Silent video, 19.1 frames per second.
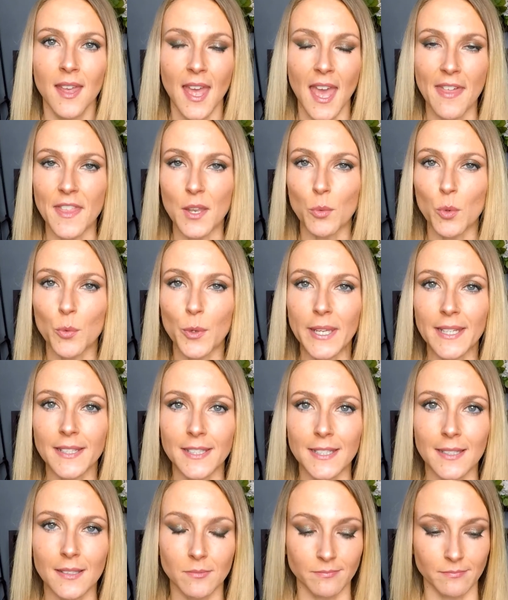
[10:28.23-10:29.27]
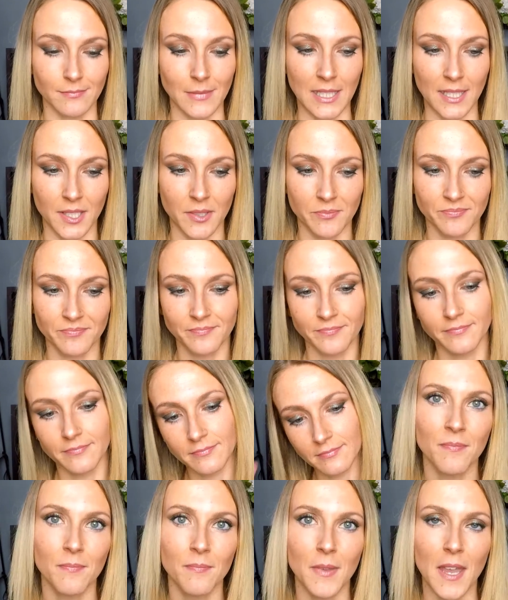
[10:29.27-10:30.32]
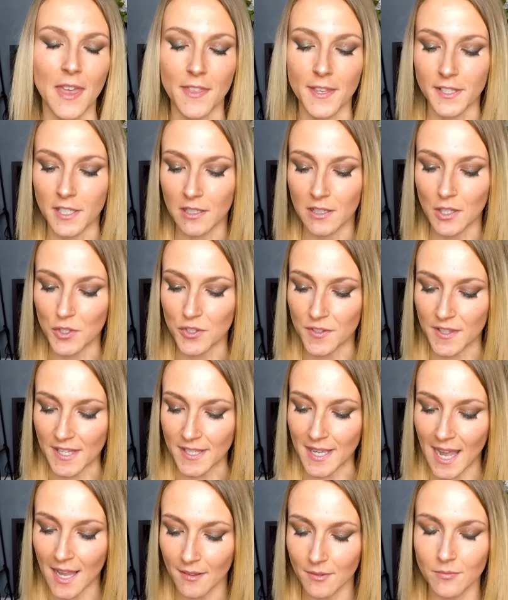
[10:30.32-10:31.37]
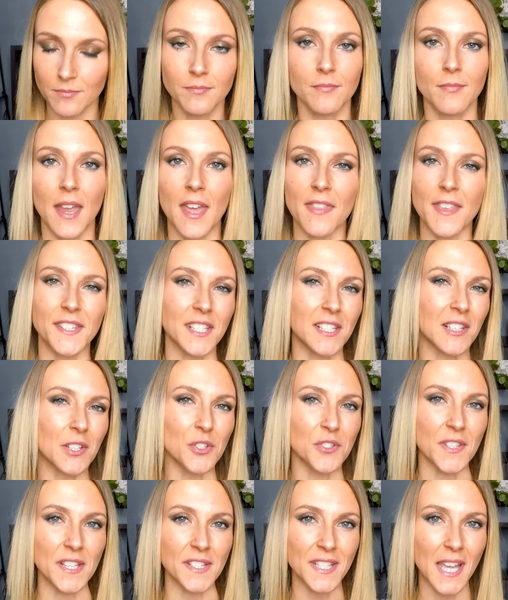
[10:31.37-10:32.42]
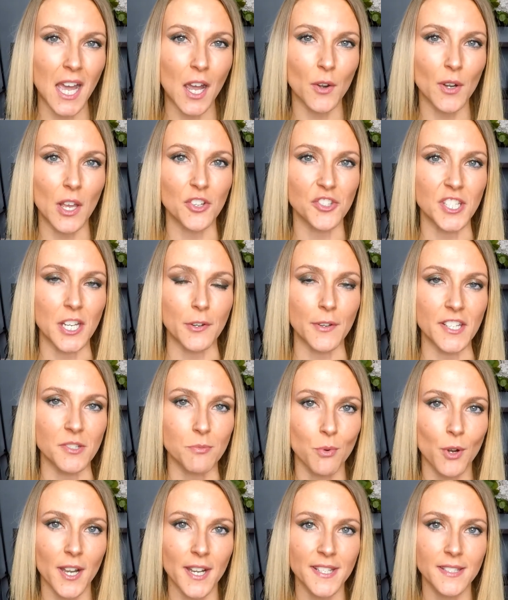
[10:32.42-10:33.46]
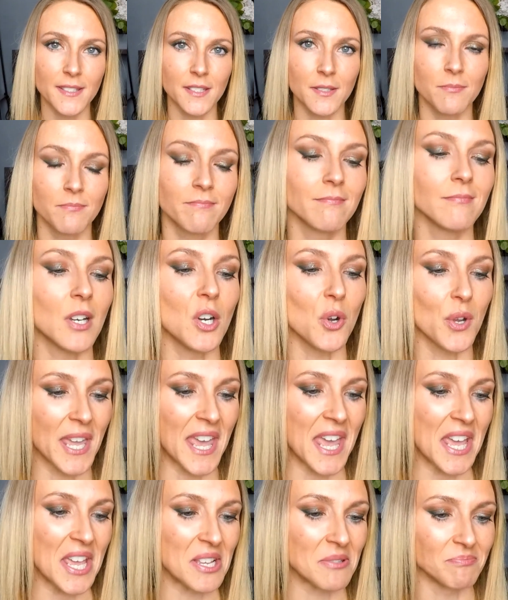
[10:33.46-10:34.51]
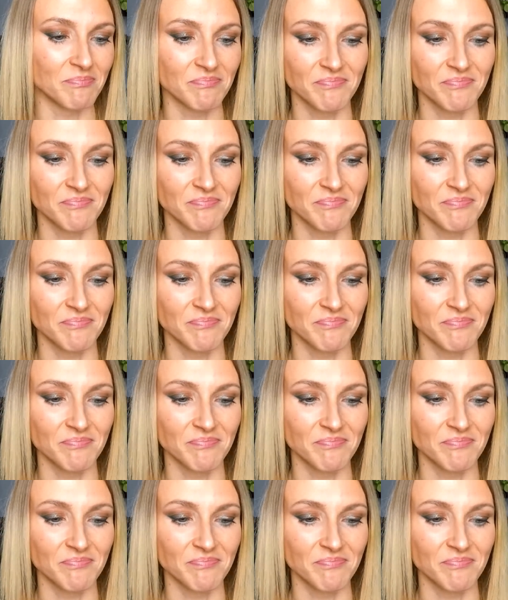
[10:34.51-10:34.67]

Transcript: And then we'll get to, and then to close things out, I'll share each product. Okay.